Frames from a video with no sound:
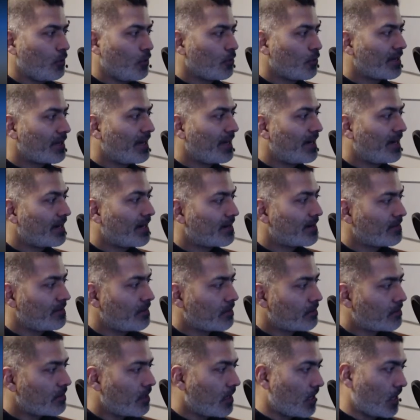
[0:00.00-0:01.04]
if you look at
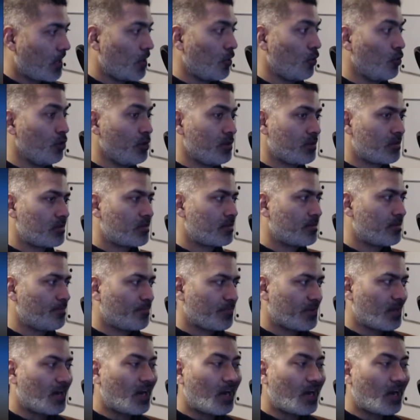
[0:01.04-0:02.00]
this owl's